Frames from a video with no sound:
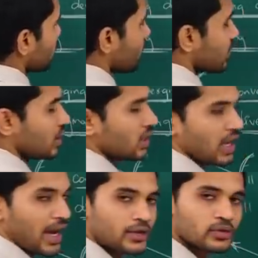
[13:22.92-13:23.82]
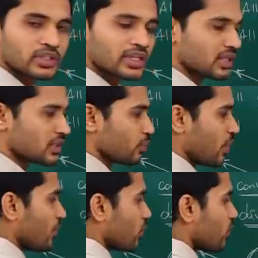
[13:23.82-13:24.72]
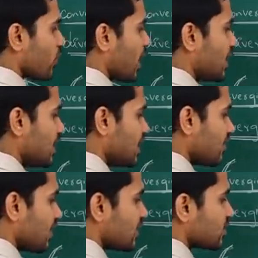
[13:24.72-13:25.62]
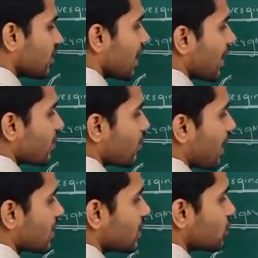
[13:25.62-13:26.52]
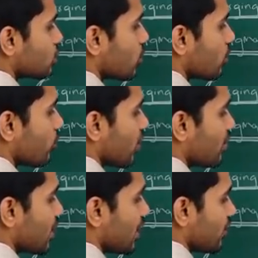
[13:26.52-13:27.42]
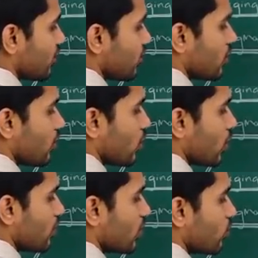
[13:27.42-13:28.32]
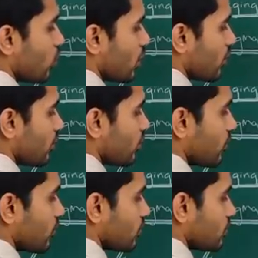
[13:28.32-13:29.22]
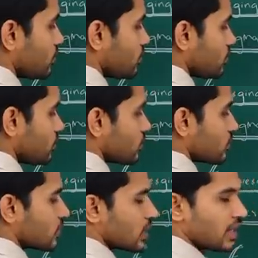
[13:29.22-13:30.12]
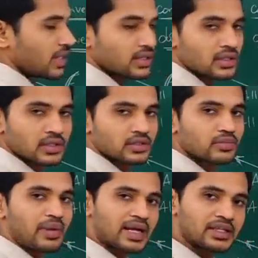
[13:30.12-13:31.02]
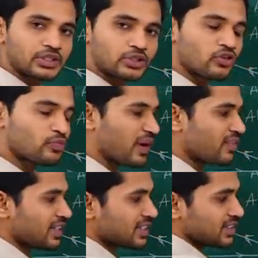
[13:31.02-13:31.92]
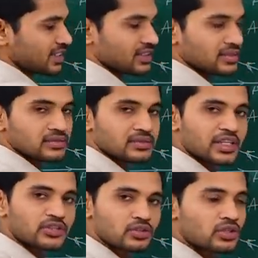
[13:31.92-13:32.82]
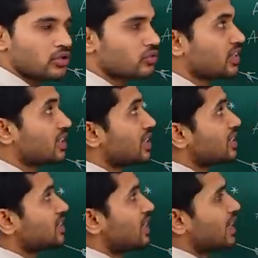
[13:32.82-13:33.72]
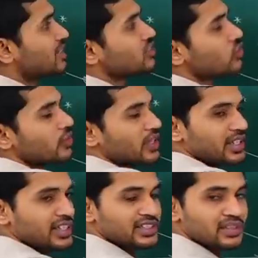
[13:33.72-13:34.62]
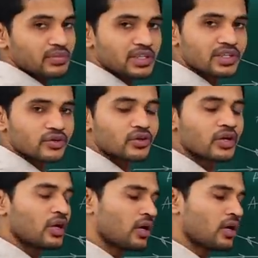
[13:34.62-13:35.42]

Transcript: power. I know that the power of any device will have a magnitude of 1 by f or 1 by mod f correct. So, magnitude of power is this there is no doubt whether it is a lens or whether it is a mirror or